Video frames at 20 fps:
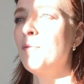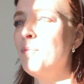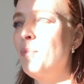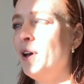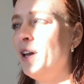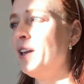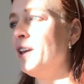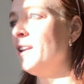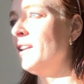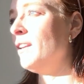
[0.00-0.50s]

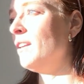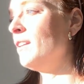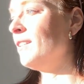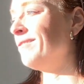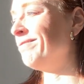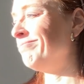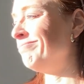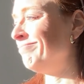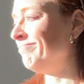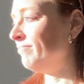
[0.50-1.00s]
but
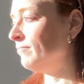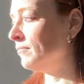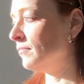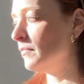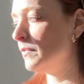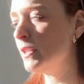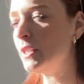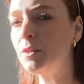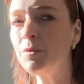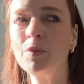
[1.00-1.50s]

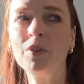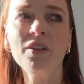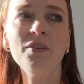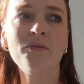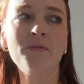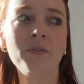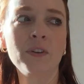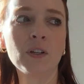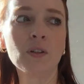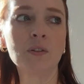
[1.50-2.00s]
this really
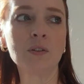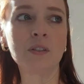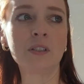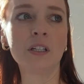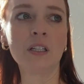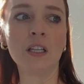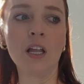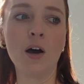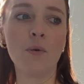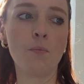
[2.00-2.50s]
feels
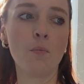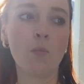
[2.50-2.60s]
a lot